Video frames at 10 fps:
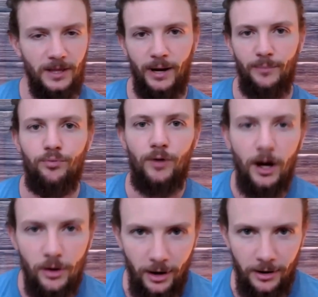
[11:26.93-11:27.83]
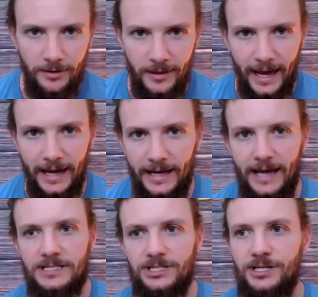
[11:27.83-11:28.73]
my brother that
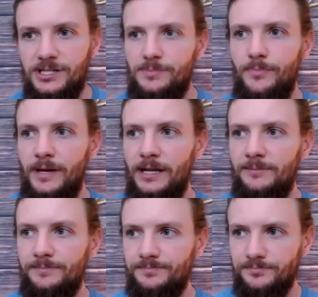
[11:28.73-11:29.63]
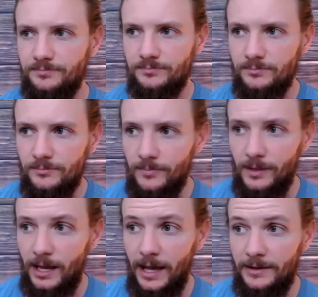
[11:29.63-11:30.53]
has just been,
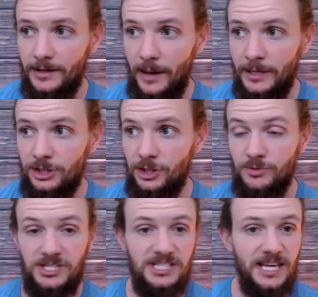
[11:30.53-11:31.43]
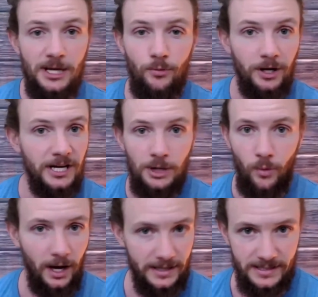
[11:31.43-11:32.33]
I mean, to see where he
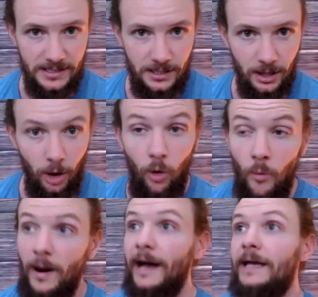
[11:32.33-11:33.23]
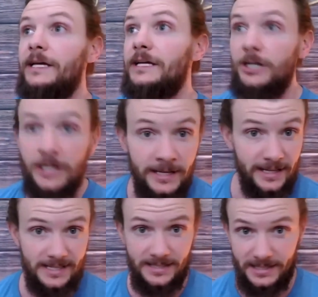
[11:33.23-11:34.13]
was, oh my
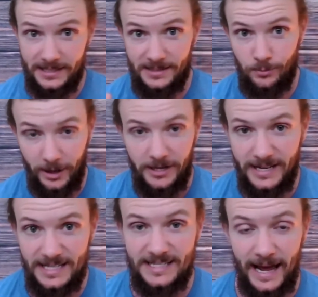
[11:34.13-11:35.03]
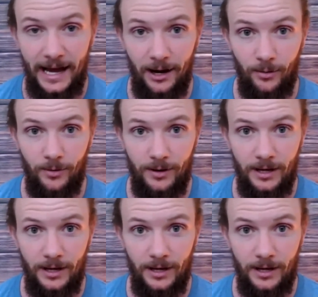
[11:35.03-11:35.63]
goodness, to where he is now,